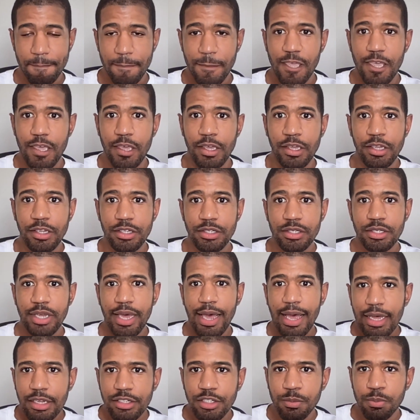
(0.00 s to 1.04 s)
is
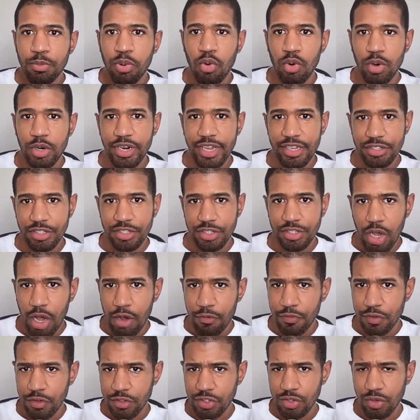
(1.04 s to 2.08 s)
as important as the
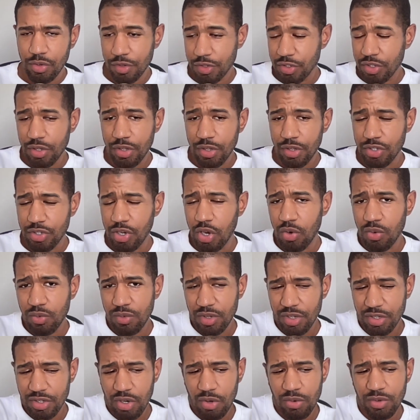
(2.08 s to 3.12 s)
offer. So the
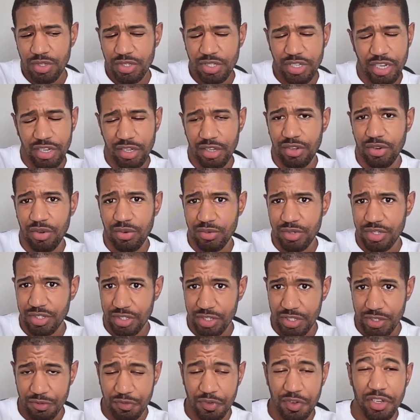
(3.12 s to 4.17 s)
tone is like, you know, does
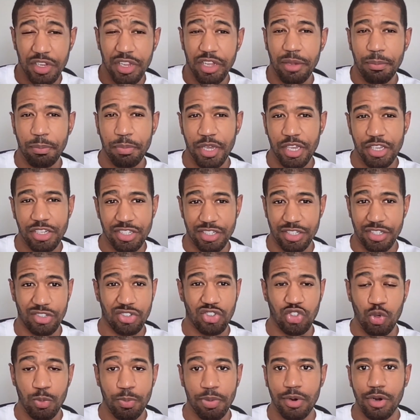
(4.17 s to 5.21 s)
this feel like a pitch? Is it
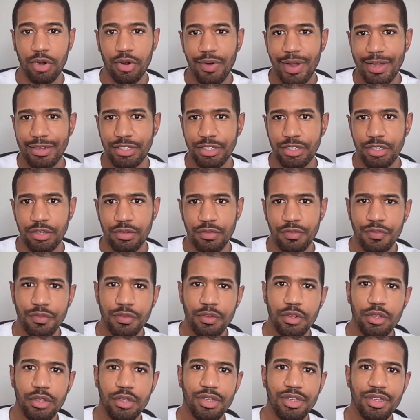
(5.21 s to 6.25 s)
super aggressive?
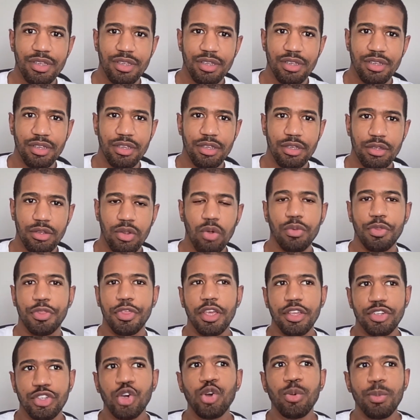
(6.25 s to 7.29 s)
Don't
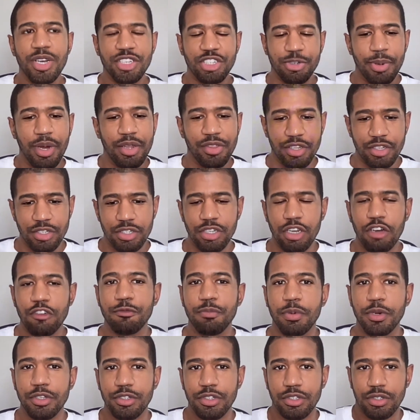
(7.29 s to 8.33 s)
think too much about this stuff,
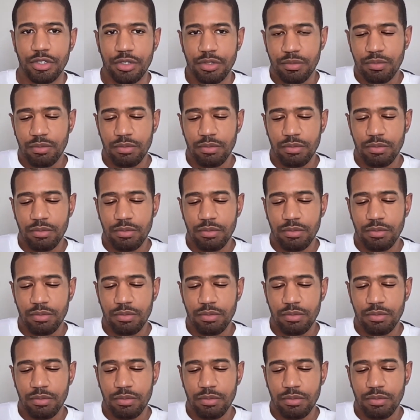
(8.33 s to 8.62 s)
but just